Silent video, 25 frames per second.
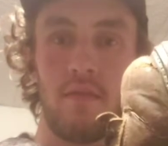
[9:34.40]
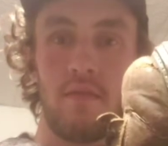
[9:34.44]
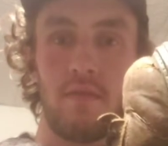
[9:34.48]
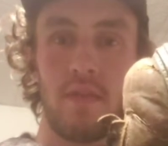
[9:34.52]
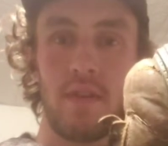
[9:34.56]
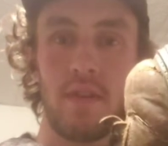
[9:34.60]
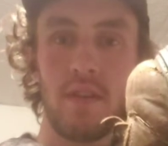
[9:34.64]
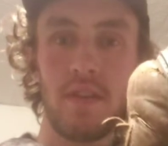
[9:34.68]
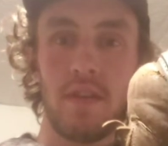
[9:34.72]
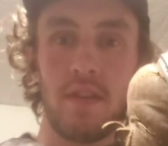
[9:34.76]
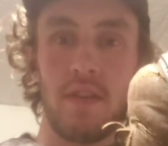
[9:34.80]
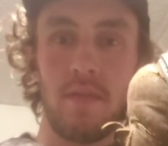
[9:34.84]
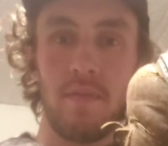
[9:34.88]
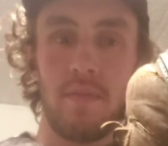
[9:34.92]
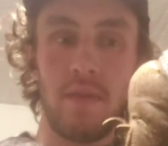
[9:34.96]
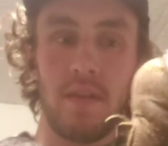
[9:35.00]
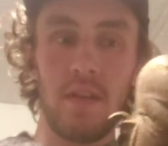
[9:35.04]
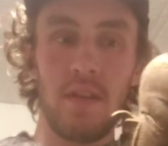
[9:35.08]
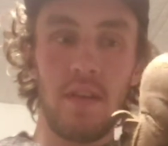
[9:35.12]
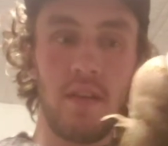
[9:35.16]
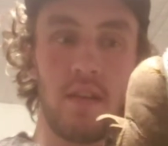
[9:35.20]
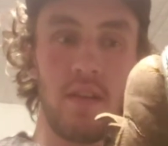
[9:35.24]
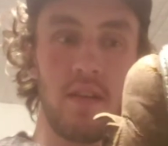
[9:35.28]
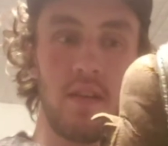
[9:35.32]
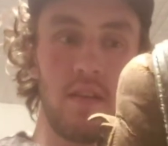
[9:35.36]
reaching up in
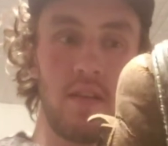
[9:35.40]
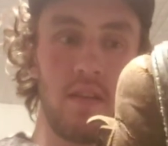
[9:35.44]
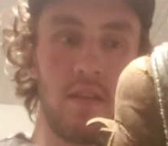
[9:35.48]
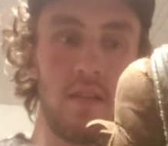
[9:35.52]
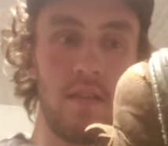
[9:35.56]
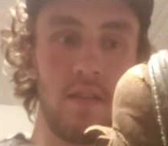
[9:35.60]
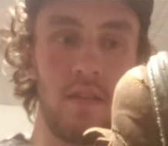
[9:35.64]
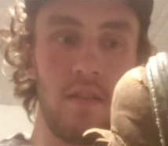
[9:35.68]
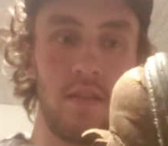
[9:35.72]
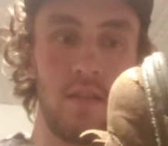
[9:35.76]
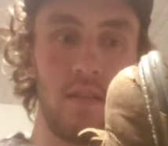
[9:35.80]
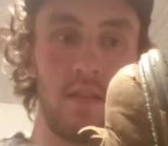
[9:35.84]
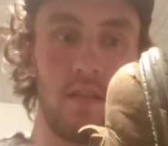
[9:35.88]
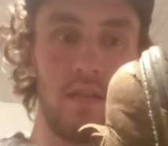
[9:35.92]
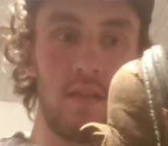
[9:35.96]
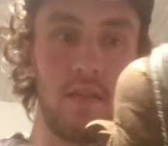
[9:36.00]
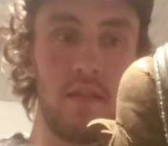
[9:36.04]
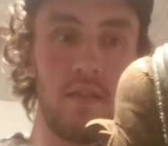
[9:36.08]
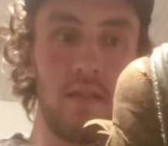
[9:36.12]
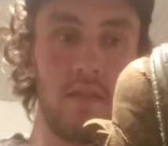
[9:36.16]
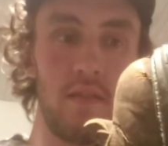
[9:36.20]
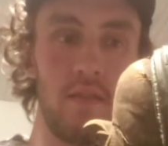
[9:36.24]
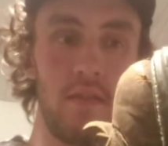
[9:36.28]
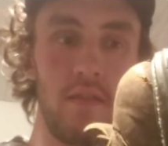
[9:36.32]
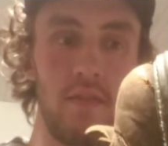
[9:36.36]
here,
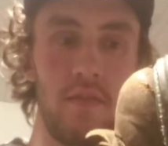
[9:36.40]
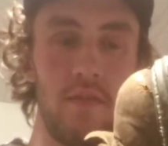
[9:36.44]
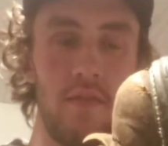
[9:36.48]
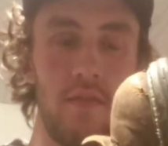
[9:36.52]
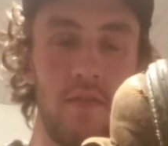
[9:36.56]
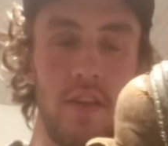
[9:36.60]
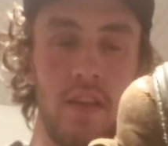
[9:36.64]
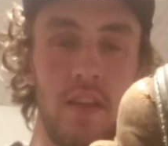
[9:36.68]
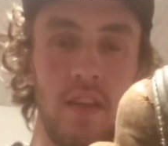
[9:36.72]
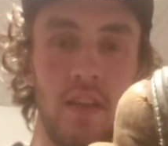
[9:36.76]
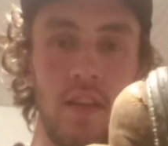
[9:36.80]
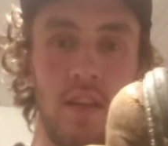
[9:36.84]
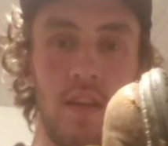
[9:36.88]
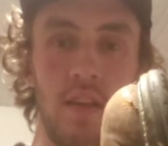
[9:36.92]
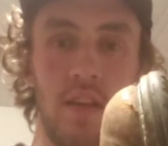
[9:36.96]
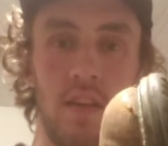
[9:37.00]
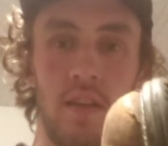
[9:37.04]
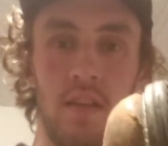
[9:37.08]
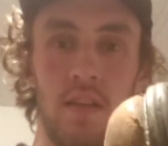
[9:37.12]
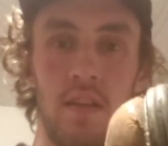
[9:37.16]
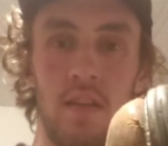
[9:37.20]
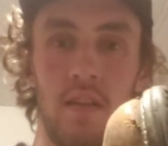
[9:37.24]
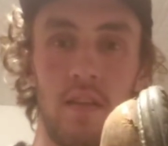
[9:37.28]
feeling it,